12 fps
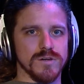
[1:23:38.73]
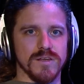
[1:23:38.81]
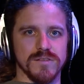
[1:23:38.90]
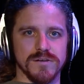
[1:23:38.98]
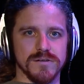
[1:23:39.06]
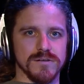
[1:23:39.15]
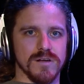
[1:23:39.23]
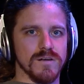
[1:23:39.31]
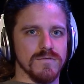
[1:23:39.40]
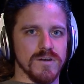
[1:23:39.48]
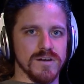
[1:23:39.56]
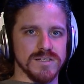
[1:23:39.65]

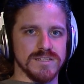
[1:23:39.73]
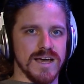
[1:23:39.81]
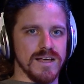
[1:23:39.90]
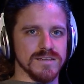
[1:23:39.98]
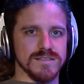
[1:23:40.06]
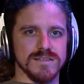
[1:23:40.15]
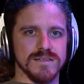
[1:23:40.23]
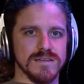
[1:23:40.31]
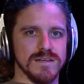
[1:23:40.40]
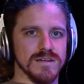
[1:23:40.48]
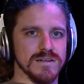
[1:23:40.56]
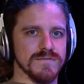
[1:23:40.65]
another very
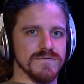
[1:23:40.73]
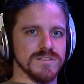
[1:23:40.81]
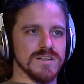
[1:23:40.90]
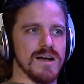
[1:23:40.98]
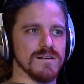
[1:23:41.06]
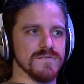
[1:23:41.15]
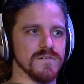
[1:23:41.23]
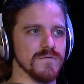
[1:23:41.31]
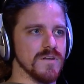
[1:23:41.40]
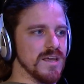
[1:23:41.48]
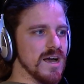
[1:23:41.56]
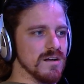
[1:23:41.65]
talented photographer,
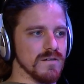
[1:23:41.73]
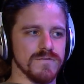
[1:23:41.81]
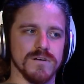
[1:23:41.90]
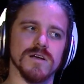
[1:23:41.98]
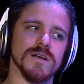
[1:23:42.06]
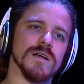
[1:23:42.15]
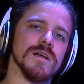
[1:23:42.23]
videographer.